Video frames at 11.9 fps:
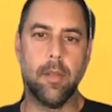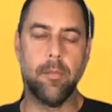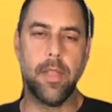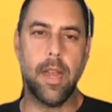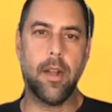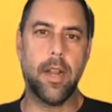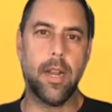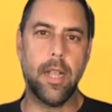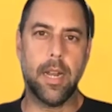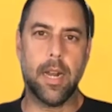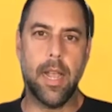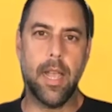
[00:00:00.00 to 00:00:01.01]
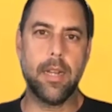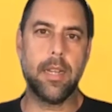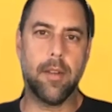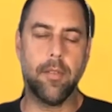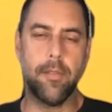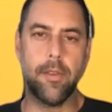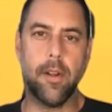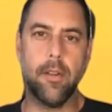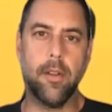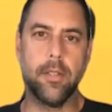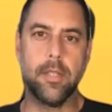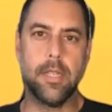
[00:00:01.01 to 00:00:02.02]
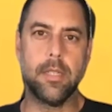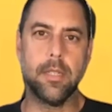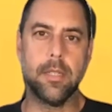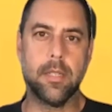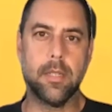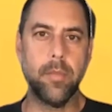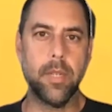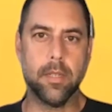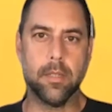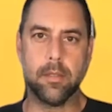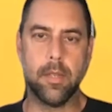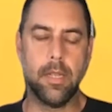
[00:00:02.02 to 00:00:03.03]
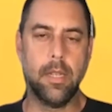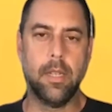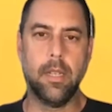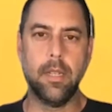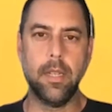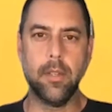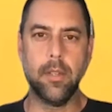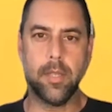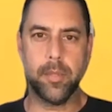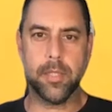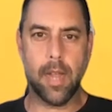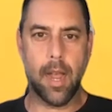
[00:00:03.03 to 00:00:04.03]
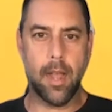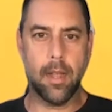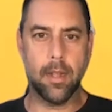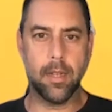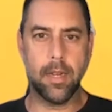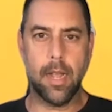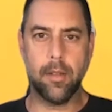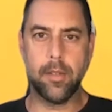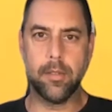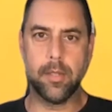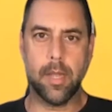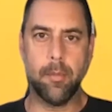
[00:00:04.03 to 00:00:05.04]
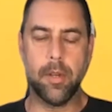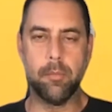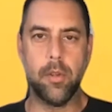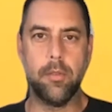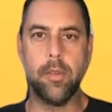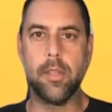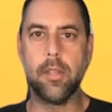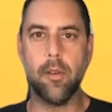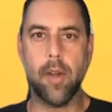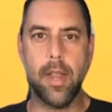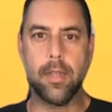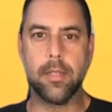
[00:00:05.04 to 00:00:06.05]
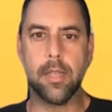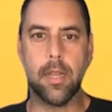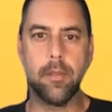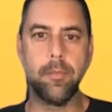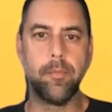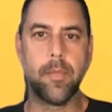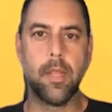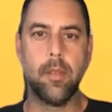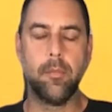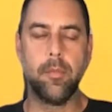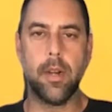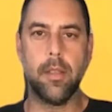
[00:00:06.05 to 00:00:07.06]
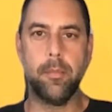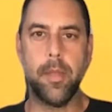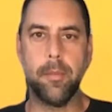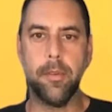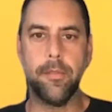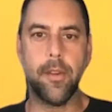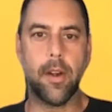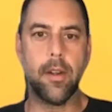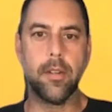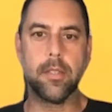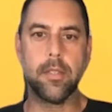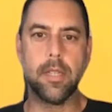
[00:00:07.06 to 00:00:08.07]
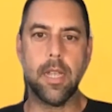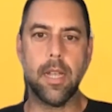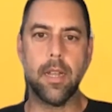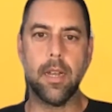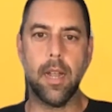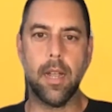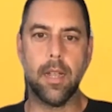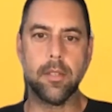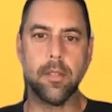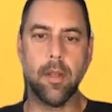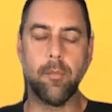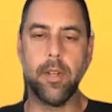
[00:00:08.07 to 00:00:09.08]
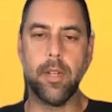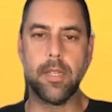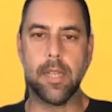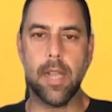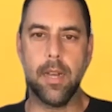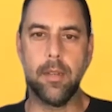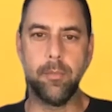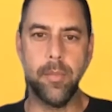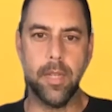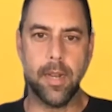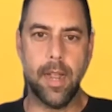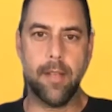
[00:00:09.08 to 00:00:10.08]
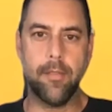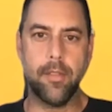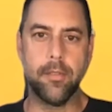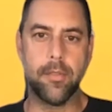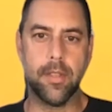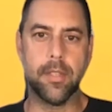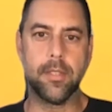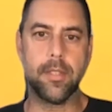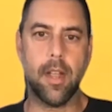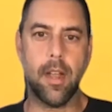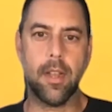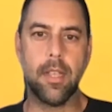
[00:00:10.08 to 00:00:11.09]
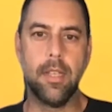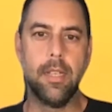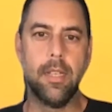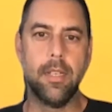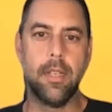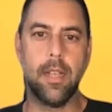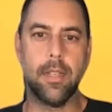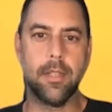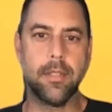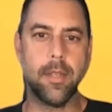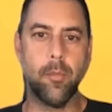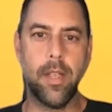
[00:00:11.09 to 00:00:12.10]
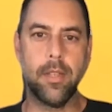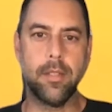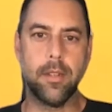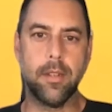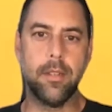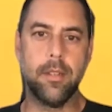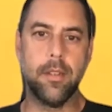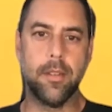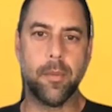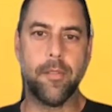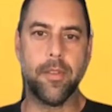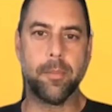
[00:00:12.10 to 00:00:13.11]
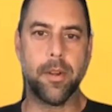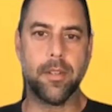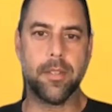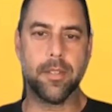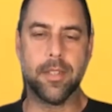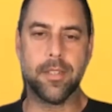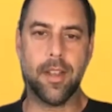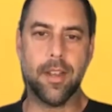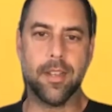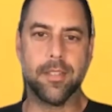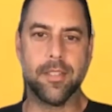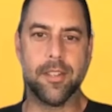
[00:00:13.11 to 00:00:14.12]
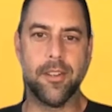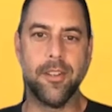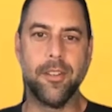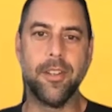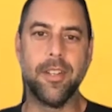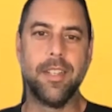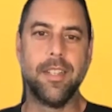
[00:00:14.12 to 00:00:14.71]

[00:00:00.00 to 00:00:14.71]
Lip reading: there. And I had kind of a front row seat to see Bill's leadership style and how he was able to move with grace and put other people first. And so I'm really excited, Bill, to have you for this talk. I think in some ways you're the perfect person to talk us through